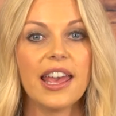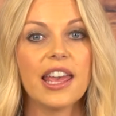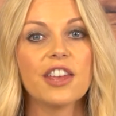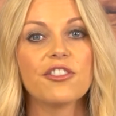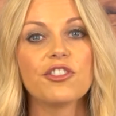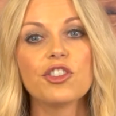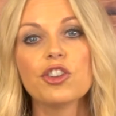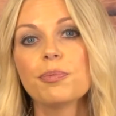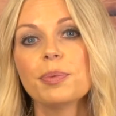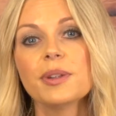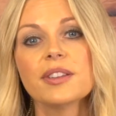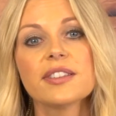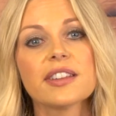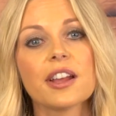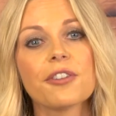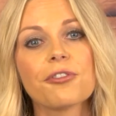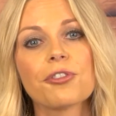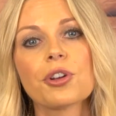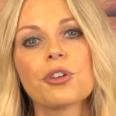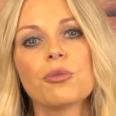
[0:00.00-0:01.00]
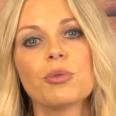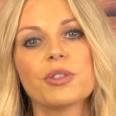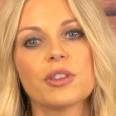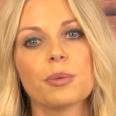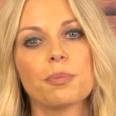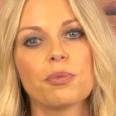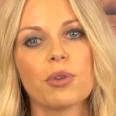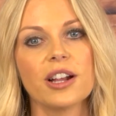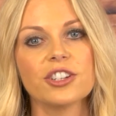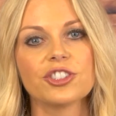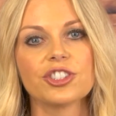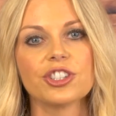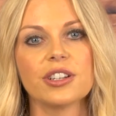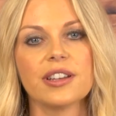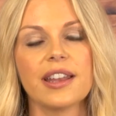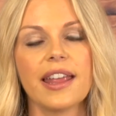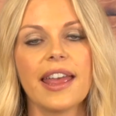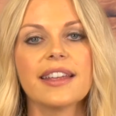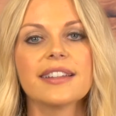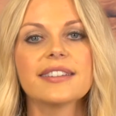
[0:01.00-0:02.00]
If you've been suffering with
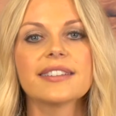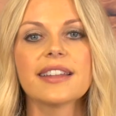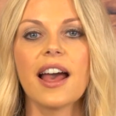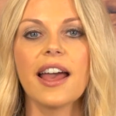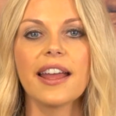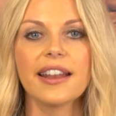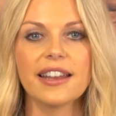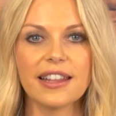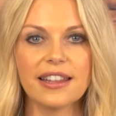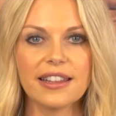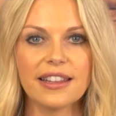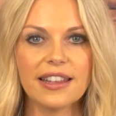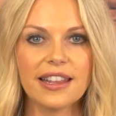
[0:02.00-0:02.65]
depression, anxiety,